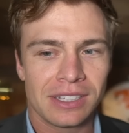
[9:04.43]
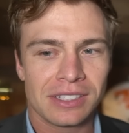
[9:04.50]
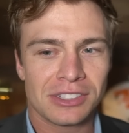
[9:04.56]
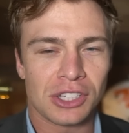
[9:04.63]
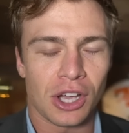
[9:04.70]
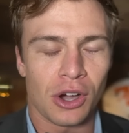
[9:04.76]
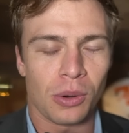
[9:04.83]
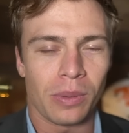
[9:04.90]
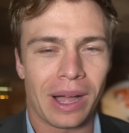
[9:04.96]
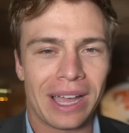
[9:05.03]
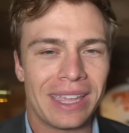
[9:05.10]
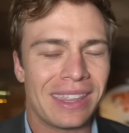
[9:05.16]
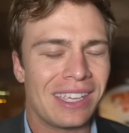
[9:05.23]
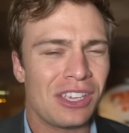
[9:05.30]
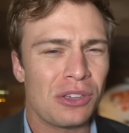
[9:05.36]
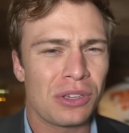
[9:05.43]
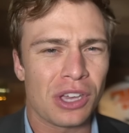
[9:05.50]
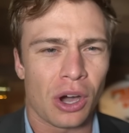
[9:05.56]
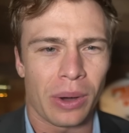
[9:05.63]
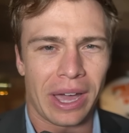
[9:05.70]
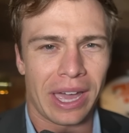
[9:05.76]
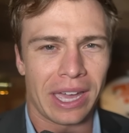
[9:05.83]
So I think you can
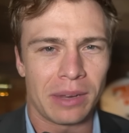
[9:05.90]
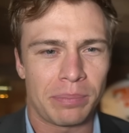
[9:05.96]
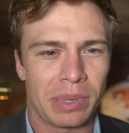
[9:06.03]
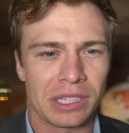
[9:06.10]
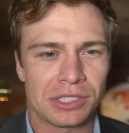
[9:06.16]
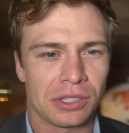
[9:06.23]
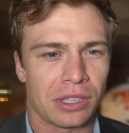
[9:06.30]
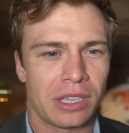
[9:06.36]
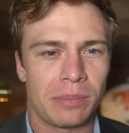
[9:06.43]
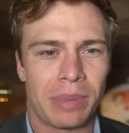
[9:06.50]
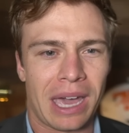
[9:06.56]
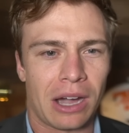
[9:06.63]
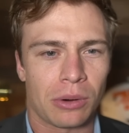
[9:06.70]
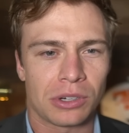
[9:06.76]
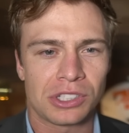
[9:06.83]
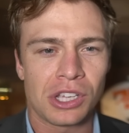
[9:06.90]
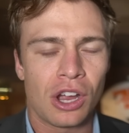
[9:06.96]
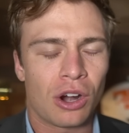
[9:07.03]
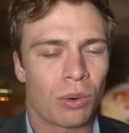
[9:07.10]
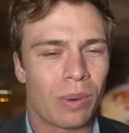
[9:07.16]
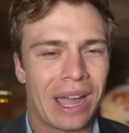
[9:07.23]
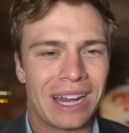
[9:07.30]
go ahead, pencil in Bowers
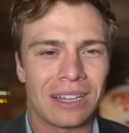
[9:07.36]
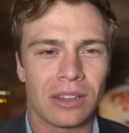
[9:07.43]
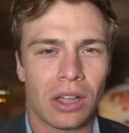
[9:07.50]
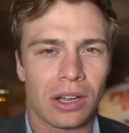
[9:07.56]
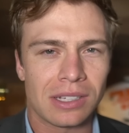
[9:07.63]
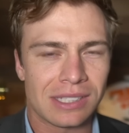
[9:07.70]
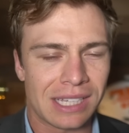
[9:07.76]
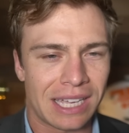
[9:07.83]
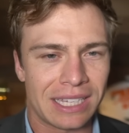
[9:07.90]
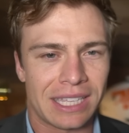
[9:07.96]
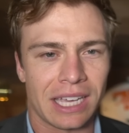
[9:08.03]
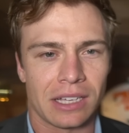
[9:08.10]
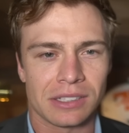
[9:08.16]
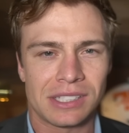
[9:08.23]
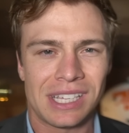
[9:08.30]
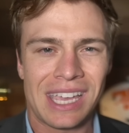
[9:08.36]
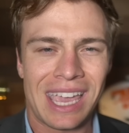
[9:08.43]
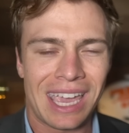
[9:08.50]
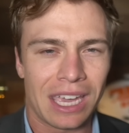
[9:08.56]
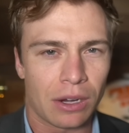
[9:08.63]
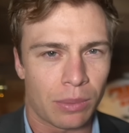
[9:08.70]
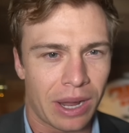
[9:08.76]
right alongside
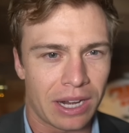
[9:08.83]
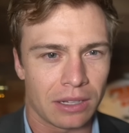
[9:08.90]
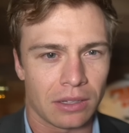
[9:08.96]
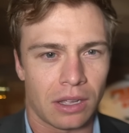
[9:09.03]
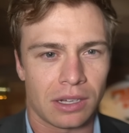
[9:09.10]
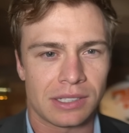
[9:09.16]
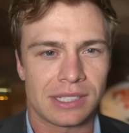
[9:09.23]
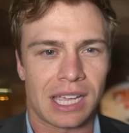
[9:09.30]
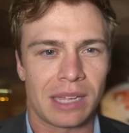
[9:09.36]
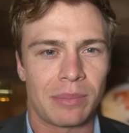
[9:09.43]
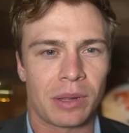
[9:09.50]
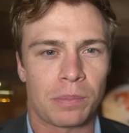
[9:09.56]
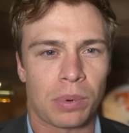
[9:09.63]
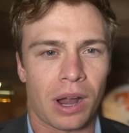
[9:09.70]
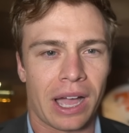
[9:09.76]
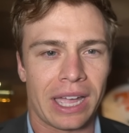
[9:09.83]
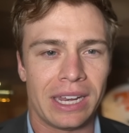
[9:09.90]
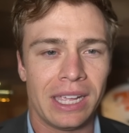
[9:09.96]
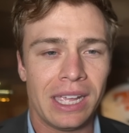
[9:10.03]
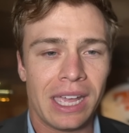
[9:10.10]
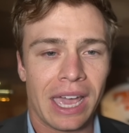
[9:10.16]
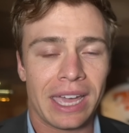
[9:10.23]
Kelsey and right alongside
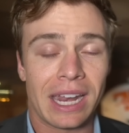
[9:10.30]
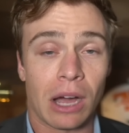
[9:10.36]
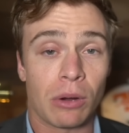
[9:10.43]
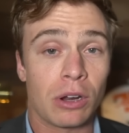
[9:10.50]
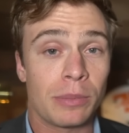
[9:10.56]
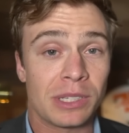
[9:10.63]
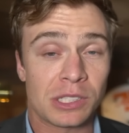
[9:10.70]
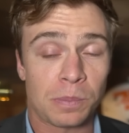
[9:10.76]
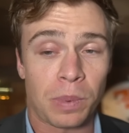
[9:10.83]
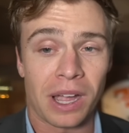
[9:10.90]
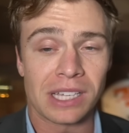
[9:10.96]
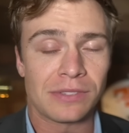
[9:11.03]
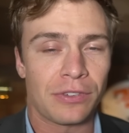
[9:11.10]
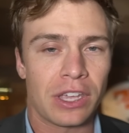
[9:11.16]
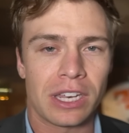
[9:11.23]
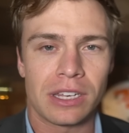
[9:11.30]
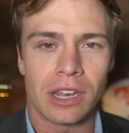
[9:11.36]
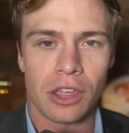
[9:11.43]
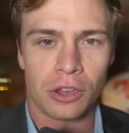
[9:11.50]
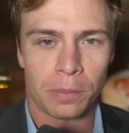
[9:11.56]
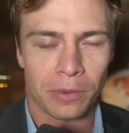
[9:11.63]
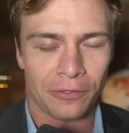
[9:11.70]
McBride. And I wouldn't be surprised if we get
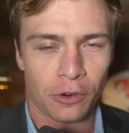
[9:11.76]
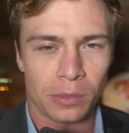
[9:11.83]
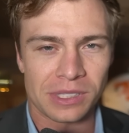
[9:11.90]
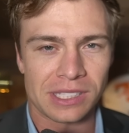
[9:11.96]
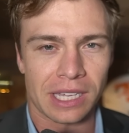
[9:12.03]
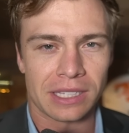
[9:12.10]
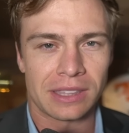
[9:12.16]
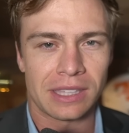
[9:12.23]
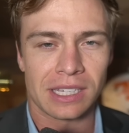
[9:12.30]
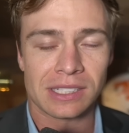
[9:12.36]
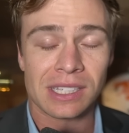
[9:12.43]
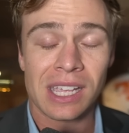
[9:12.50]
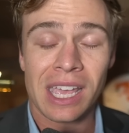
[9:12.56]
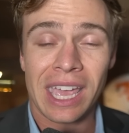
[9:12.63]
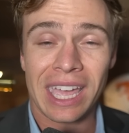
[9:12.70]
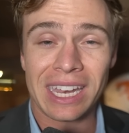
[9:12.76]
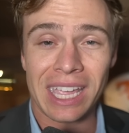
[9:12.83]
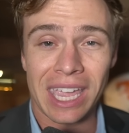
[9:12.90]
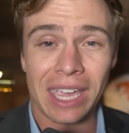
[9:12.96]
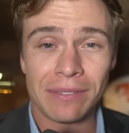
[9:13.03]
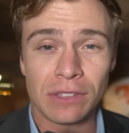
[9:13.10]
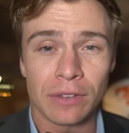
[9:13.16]
another performance like this. And
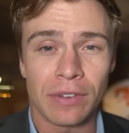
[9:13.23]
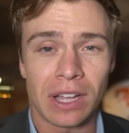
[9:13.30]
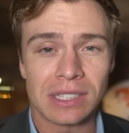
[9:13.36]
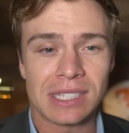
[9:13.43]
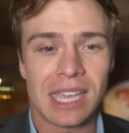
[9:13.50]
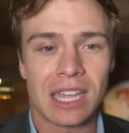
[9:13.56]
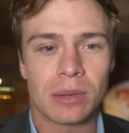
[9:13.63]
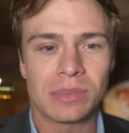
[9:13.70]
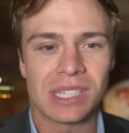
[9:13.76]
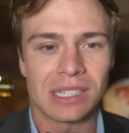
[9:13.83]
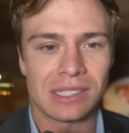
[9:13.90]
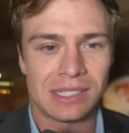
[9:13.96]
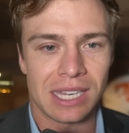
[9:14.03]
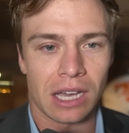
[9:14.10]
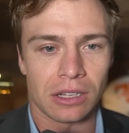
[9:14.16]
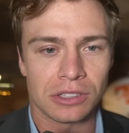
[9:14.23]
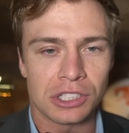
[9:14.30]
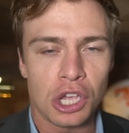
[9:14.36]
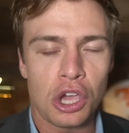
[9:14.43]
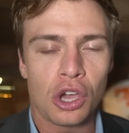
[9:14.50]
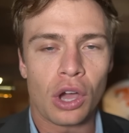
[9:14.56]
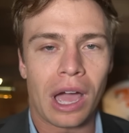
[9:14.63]
if Davante Adams has dealt,
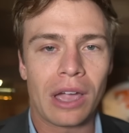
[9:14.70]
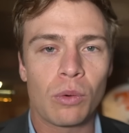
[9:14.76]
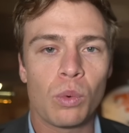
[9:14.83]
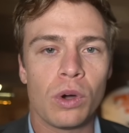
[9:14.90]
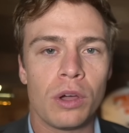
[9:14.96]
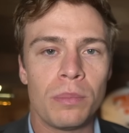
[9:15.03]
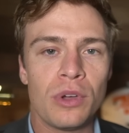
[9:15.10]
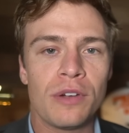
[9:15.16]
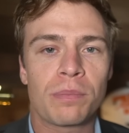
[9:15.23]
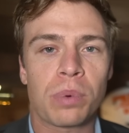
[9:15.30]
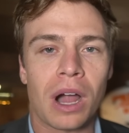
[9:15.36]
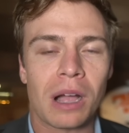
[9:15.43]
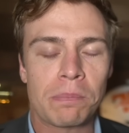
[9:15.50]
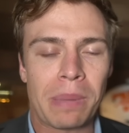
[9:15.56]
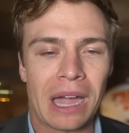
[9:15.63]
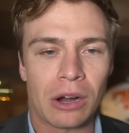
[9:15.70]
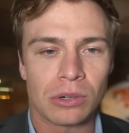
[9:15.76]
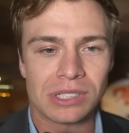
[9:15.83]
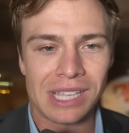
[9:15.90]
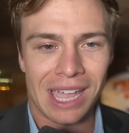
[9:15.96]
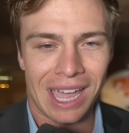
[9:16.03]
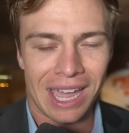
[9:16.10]
I will move Brock
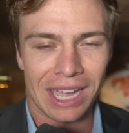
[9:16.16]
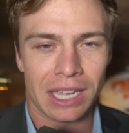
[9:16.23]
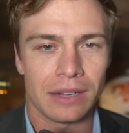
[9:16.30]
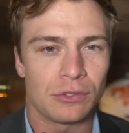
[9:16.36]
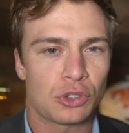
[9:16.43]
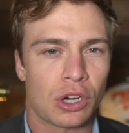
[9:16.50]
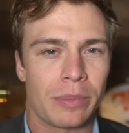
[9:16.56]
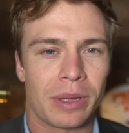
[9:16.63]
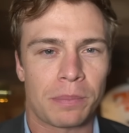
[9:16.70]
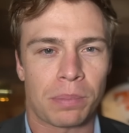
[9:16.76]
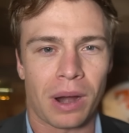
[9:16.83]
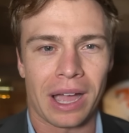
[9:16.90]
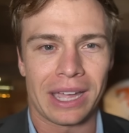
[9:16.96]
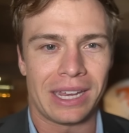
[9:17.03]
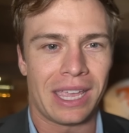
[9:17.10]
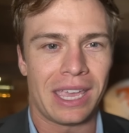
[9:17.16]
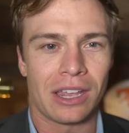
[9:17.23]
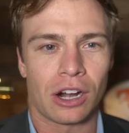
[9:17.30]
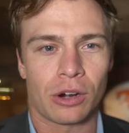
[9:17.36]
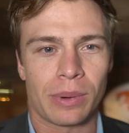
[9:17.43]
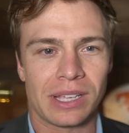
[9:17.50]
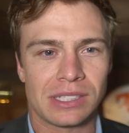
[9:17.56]
Bowers ahead of Trey McBride
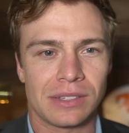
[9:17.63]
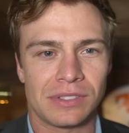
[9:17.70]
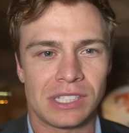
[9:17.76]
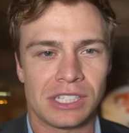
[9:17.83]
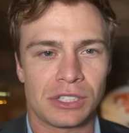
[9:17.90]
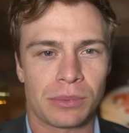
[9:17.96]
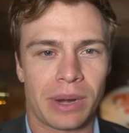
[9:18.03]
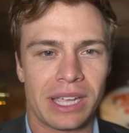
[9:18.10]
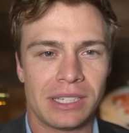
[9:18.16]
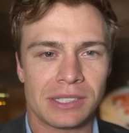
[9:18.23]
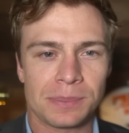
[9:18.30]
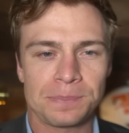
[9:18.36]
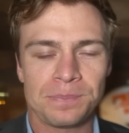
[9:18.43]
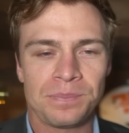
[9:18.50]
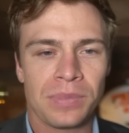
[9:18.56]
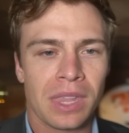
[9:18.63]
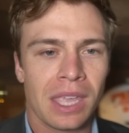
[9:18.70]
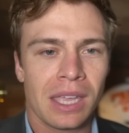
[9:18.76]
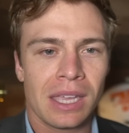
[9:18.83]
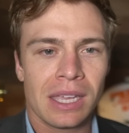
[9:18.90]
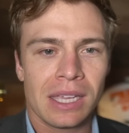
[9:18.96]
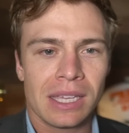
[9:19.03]
in our rest of season ranks.
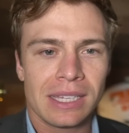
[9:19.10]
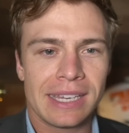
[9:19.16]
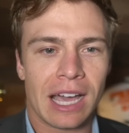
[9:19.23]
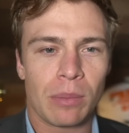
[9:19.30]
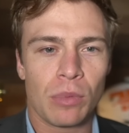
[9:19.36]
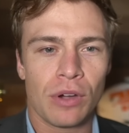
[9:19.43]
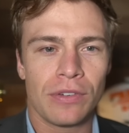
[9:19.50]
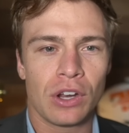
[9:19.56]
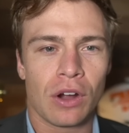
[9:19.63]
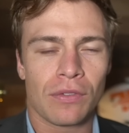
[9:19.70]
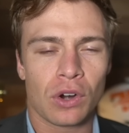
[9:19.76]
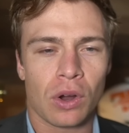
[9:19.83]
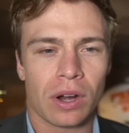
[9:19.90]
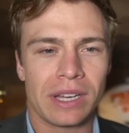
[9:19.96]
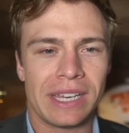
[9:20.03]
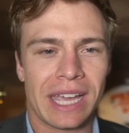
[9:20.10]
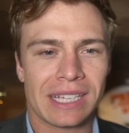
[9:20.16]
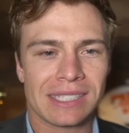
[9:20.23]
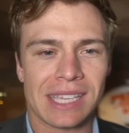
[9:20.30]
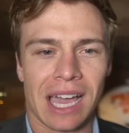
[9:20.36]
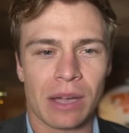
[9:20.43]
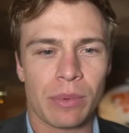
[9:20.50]
Now, moving over to our
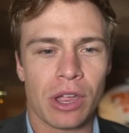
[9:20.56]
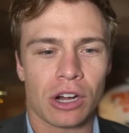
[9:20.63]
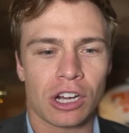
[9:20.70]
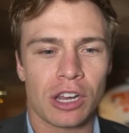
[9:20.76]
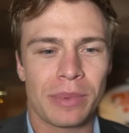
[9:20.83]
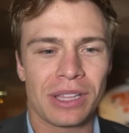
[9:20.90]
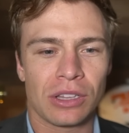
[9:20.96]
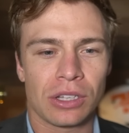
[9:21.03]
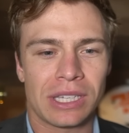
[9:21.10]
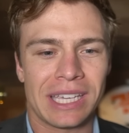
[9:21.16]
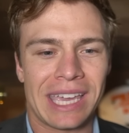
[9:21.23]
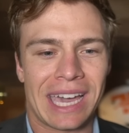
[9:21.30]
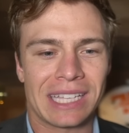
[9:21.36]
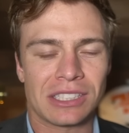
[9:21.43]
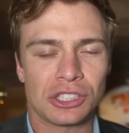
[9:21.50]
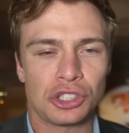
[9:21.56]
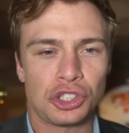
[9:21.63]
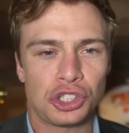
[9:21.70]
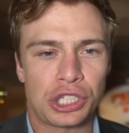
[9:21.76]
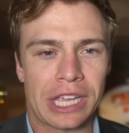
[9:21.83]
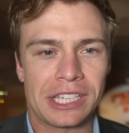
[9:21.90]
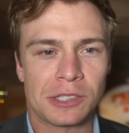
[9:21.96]
next guy, we are going to be looking at
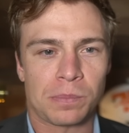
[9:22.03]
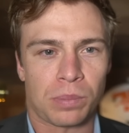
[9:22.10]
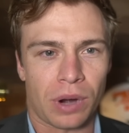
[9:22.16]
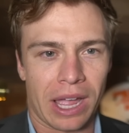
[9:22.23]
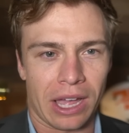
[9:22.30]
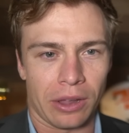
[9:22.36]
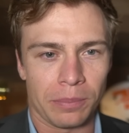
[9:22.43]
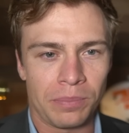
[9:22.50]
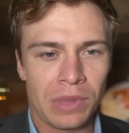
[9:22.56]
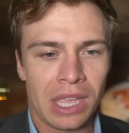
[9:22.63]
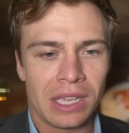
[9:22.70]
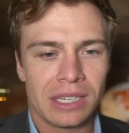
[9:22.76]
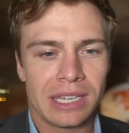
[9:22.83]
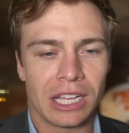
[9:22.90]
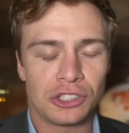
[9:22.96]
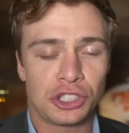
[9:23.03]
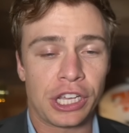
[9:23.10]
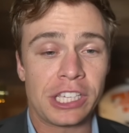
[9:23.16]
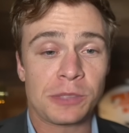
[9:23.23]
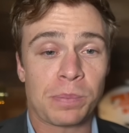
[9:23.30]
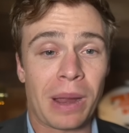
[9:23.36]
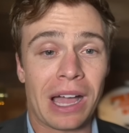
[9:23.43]
Chase Brown. Now,
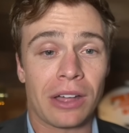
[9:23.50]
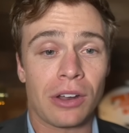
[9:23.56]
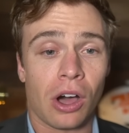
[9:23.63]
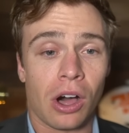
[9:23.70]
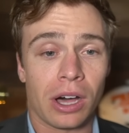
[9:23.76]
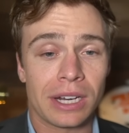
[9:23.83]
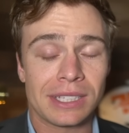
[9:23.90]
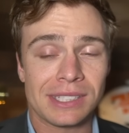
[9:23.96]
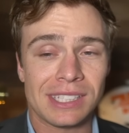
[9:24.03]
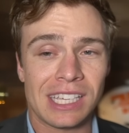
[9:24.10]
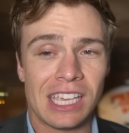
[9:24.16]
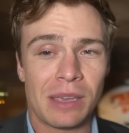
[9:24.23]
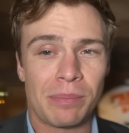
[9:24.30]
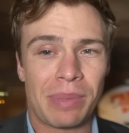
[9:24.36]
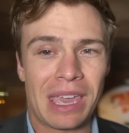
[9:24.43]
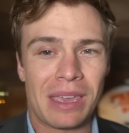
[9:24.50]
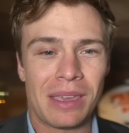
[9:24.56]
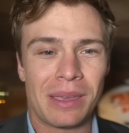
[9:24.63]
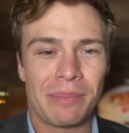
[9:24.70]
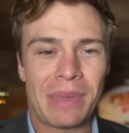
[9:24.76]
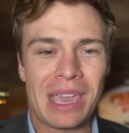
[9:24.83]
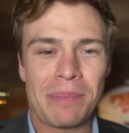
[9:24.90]
Chase Brown, honestly,
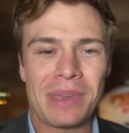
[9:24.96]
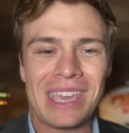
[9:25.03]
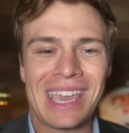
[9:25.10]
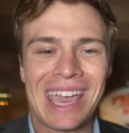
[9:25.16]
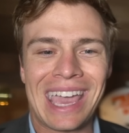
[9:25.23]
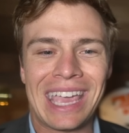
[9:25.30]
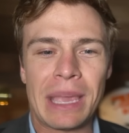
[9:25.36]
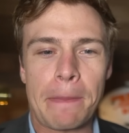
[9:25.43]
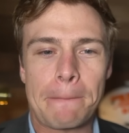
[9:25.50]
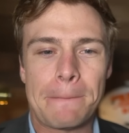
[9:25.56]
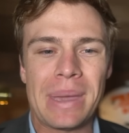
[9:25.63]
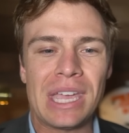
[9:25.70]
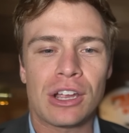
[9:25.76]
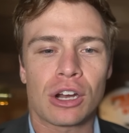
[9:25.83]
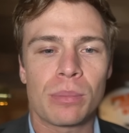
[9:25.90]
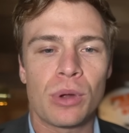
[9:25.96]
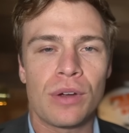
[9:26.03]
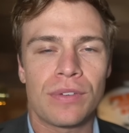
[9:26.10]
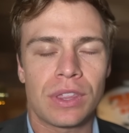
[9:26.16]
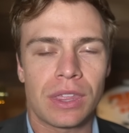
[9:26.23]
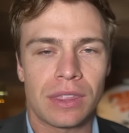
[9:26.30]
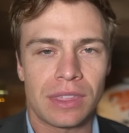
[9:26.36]
may be a bigger
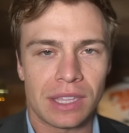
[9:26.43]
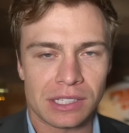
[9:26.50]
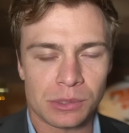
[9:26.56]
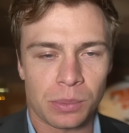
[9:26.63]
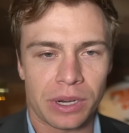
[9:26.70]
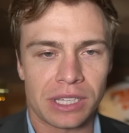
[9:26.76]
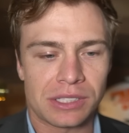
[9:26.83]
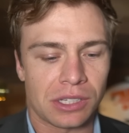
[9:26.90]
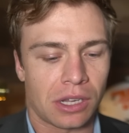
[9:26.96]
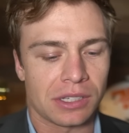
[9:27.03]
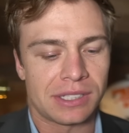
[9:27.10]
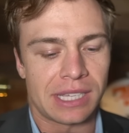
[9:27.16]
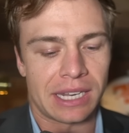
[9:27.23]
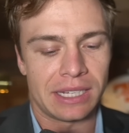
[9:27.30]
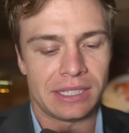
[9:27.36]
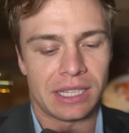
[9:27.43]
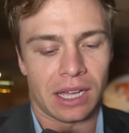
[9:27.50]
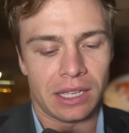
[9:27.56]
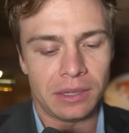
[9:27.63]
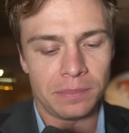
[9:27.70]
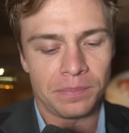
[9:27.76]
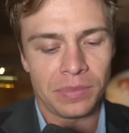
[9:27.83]
mover than this when it's all said and
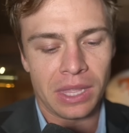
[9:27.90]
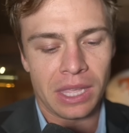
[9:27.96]
done.